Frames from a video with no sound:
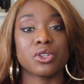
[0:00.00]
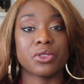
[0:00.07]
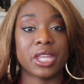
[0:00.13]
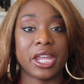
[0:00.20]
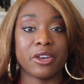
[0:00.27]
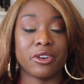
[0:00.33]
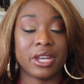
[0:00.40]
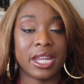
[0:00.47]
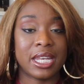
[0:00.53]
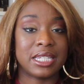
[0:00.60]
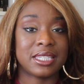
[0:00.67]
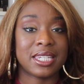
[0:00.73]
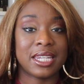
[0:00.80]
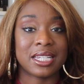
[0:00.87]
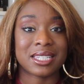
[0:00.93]
on the internet
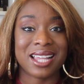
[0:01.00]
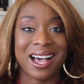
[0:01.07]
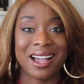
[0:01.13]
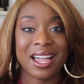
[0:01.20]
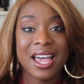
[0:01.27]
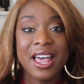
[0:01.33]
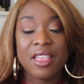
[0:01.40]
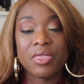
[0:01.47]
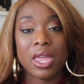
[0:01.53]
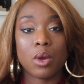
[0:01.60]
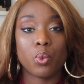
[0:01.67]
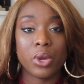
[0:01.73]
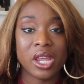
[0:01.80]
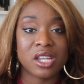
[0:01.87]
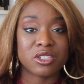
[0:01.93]
and TikTok
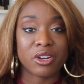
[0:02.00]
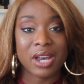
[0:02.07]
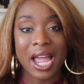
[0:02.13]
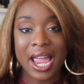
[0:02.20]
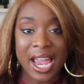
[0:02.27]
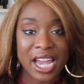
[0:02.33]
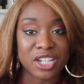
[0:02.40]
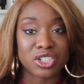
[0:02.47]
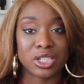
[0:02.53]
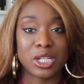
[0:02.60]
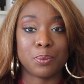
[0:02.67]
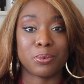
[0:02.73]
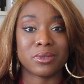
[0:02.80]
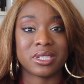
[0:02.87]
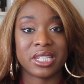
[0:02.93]
that wigs are not
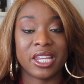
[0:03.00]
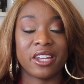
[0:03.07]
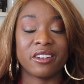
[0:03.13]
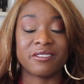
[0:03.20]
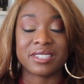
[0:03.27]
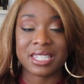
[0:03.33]
actually a protective